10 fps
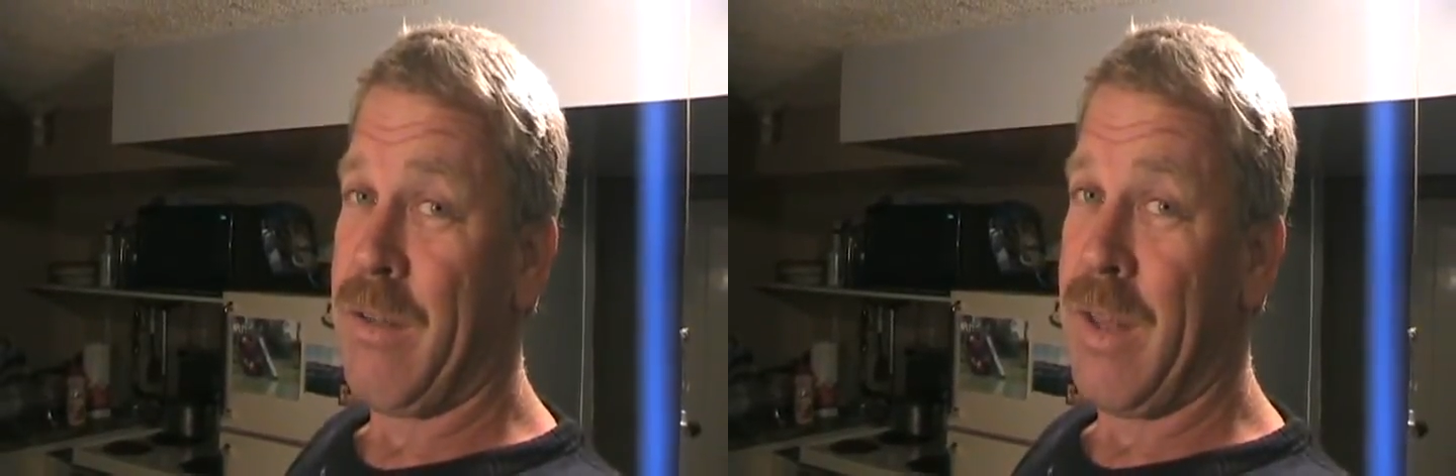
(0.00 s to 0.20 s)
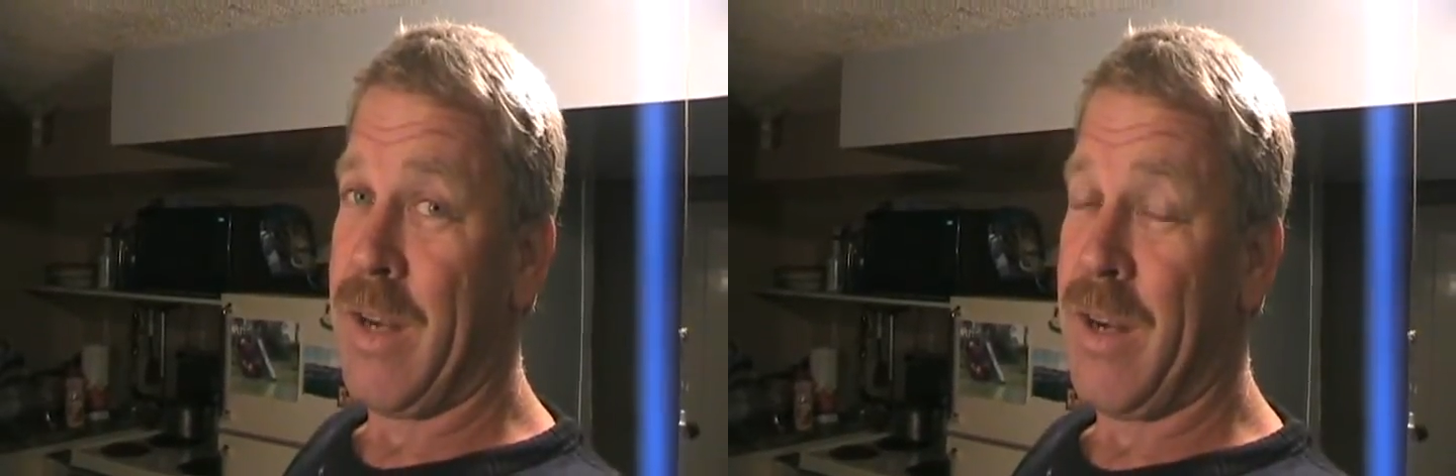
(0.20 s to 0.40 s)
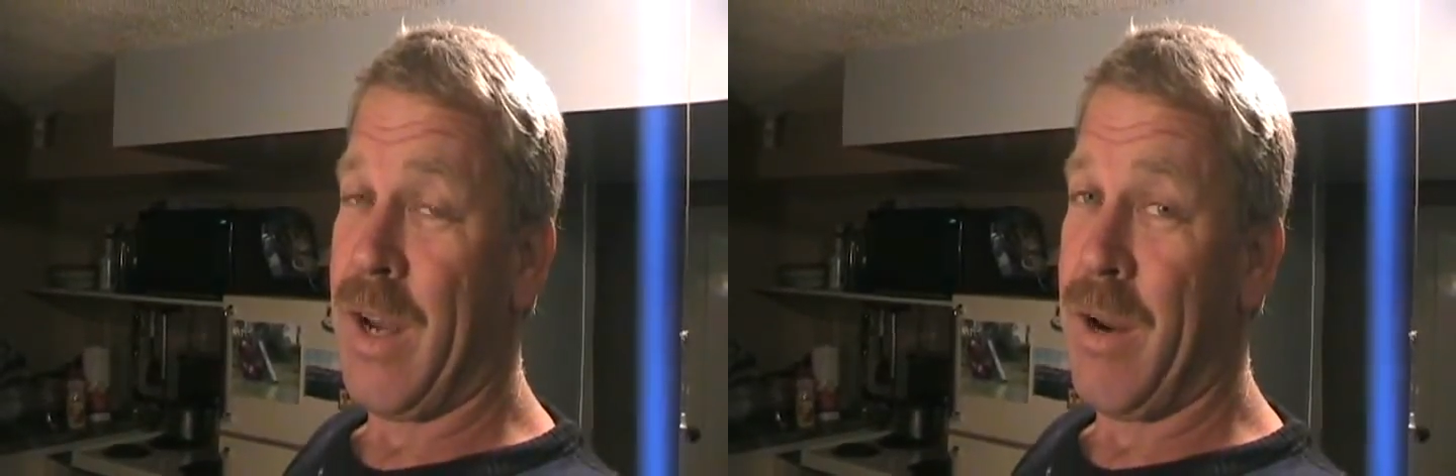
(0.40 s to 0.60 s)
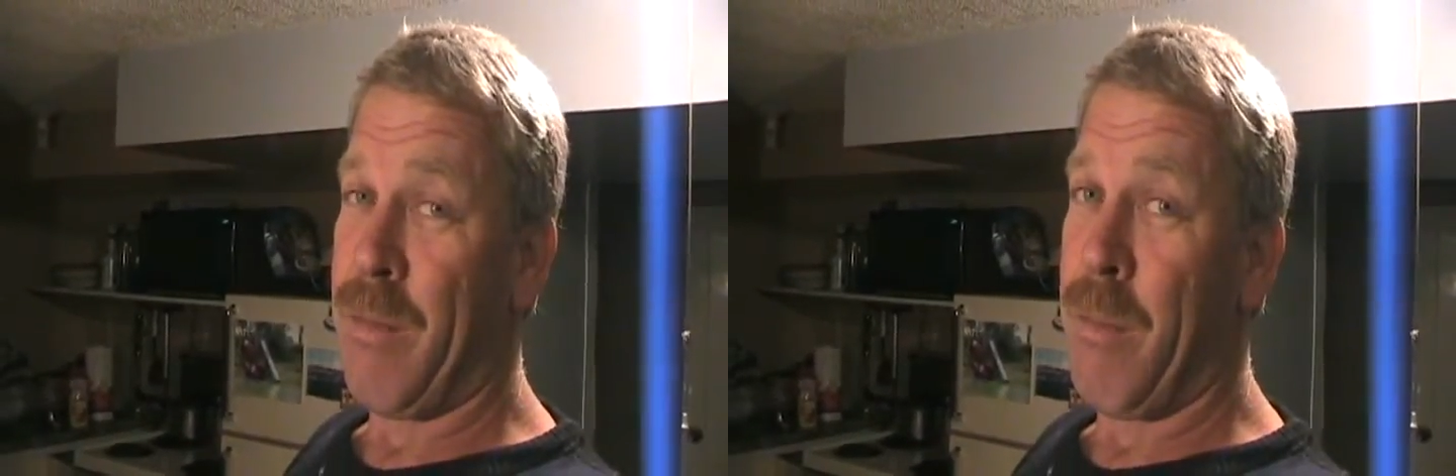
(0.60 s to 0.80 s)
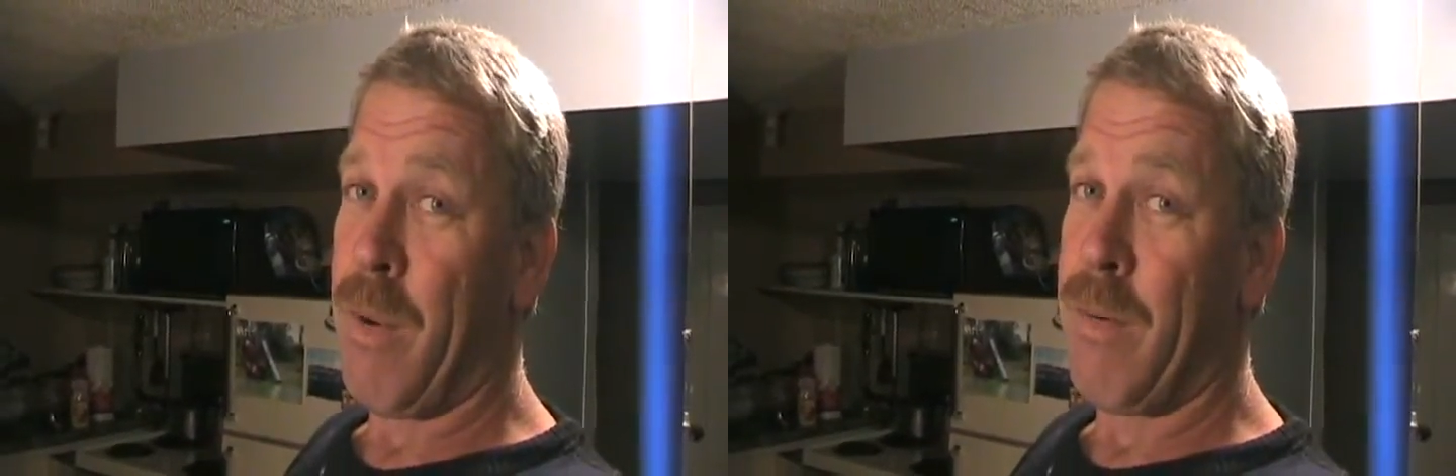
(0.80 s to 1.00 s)
than uh,
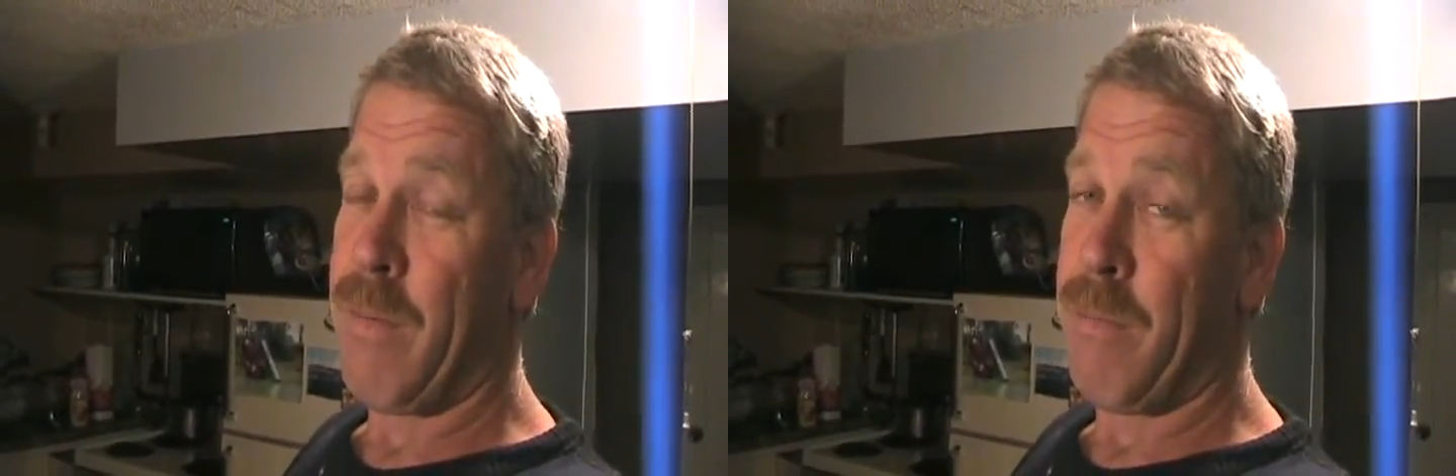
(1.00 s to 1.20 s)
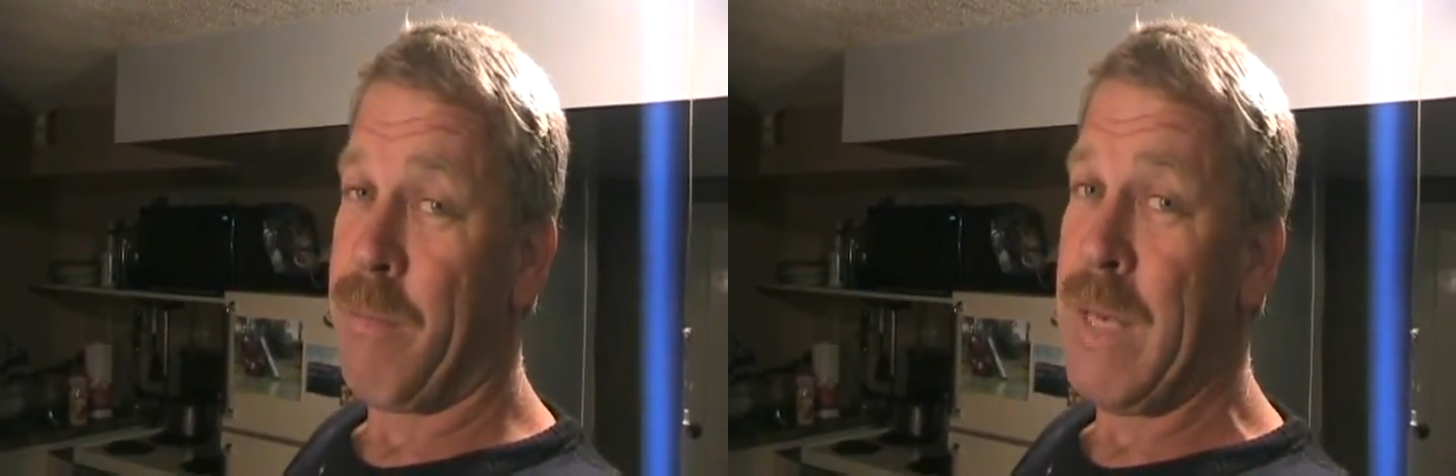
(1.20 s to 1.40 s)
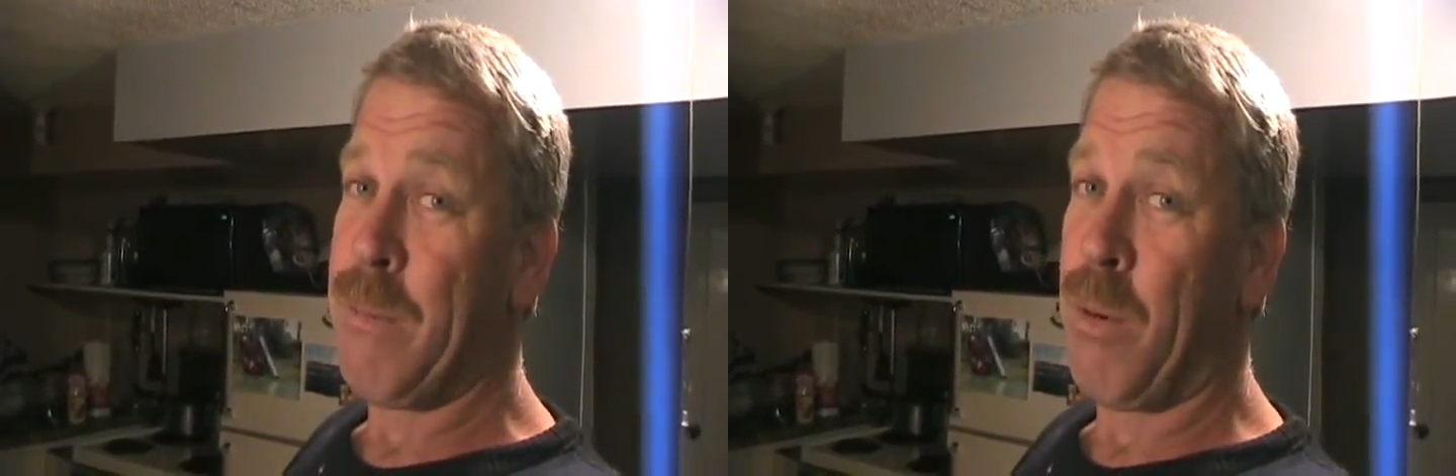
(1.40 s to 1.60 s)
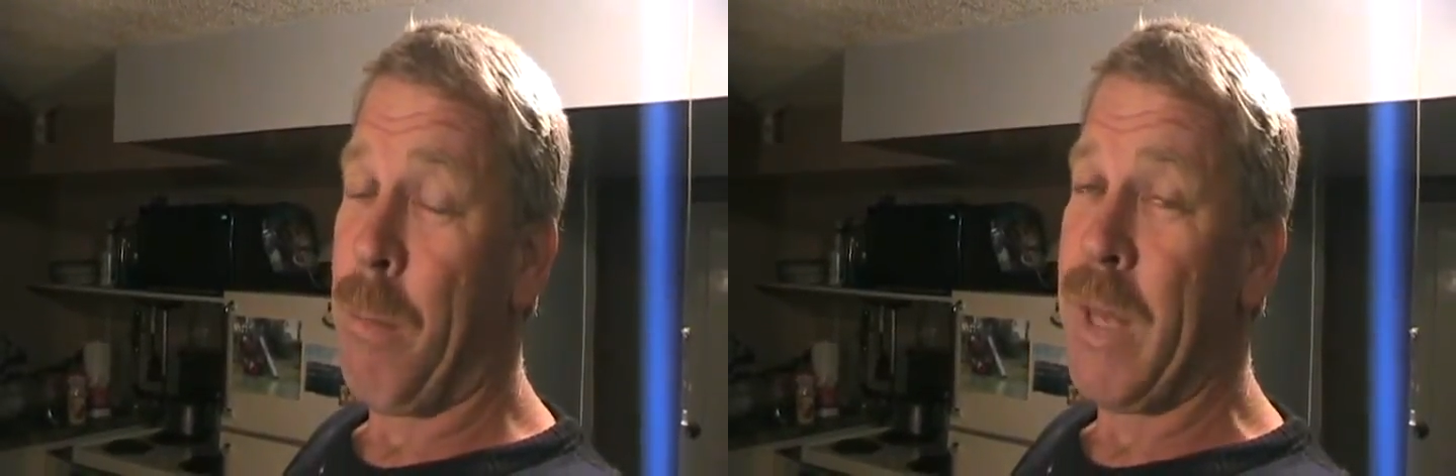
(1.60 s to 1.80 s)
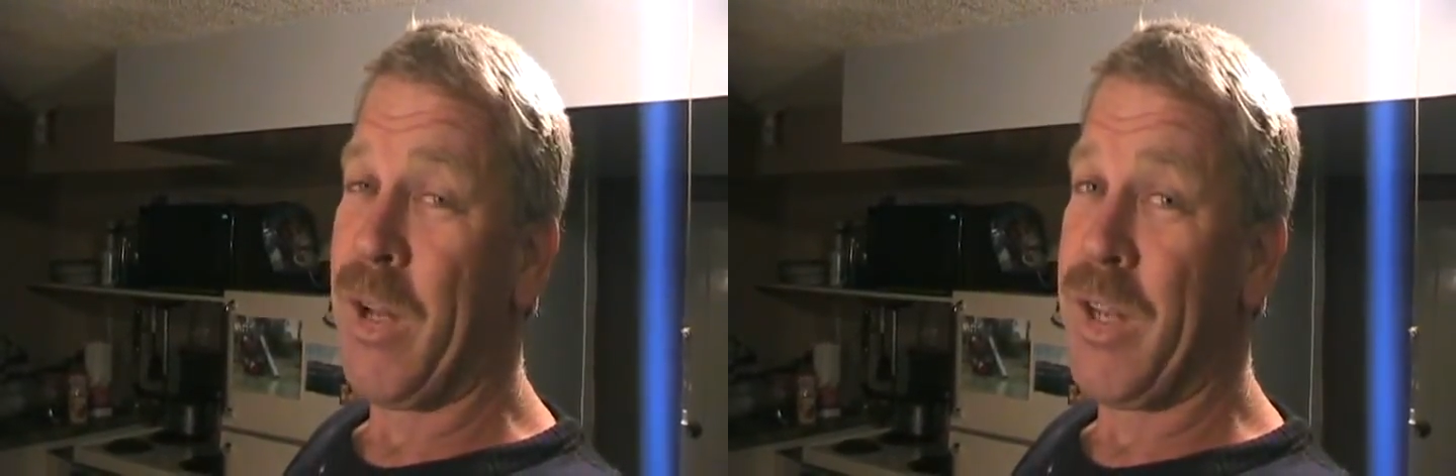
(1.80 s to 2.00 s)
people
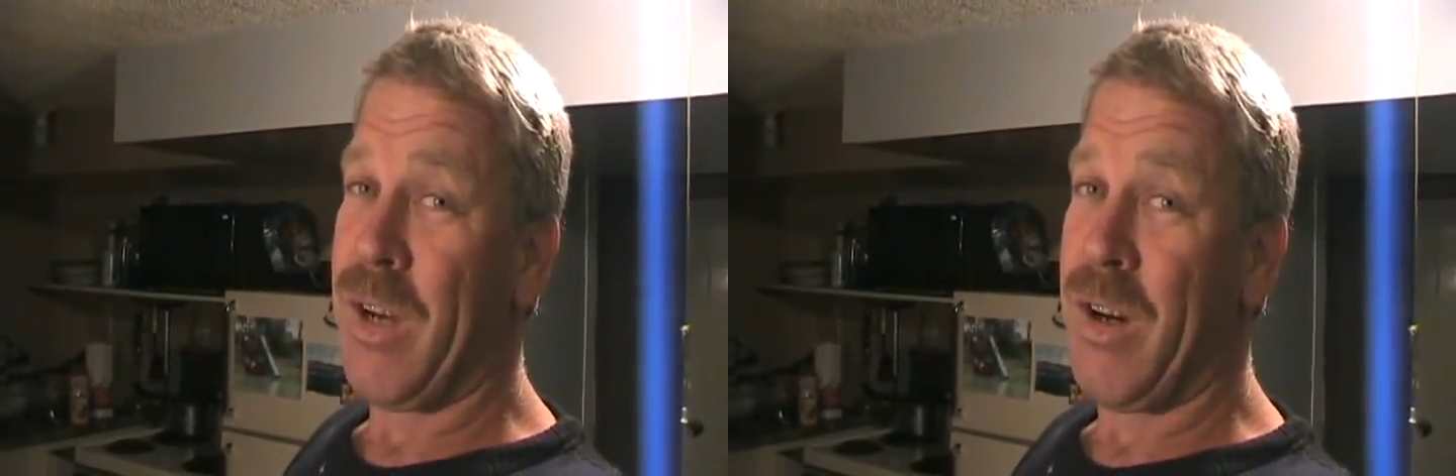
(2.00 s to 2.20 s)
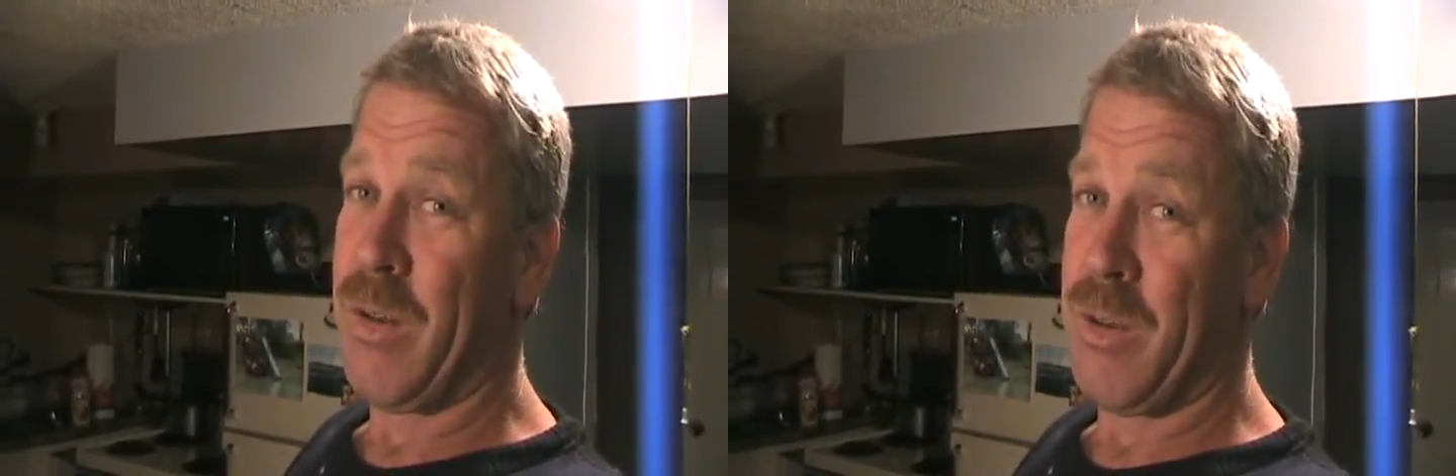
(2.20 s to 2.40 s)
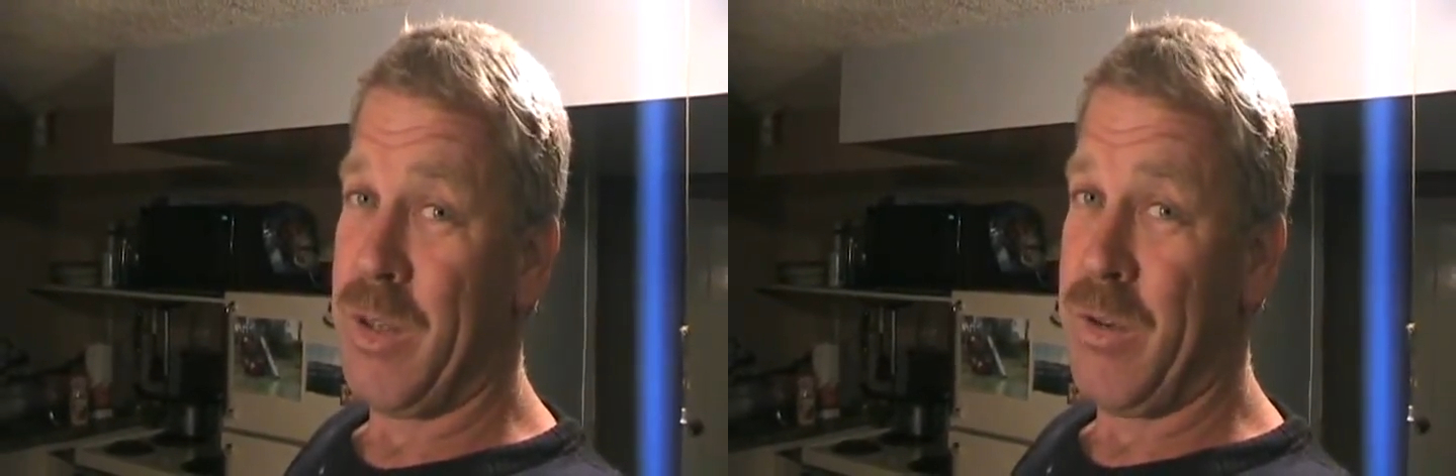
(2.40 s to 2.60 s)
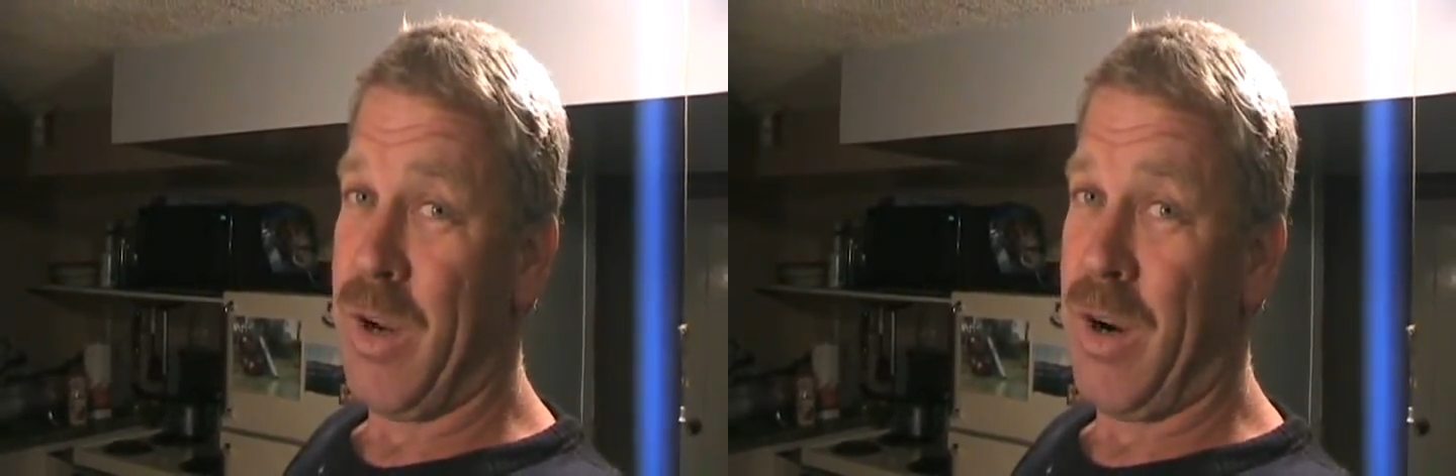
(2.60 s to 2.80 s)
building all those new